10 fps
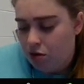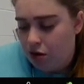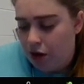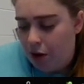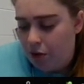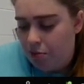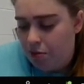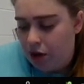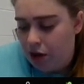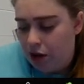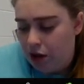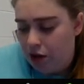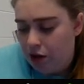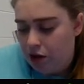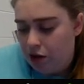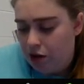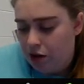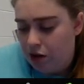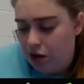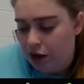So that would be
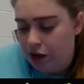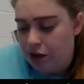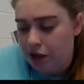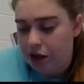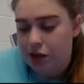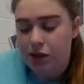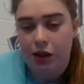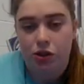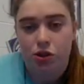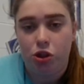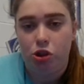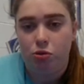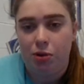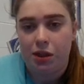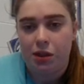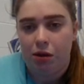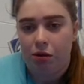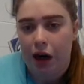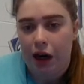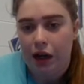96. That's too big still,
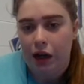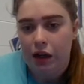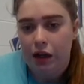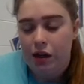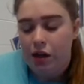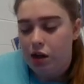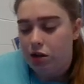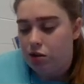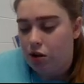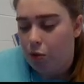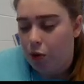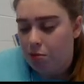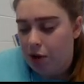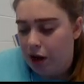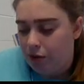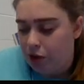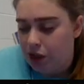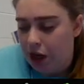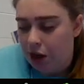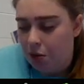right? So what about if we
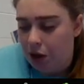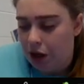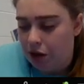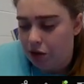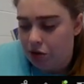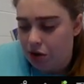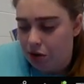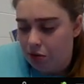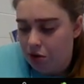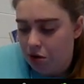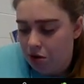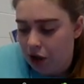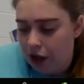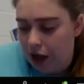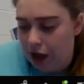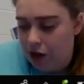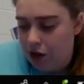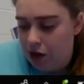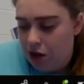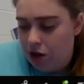take away another 2 again?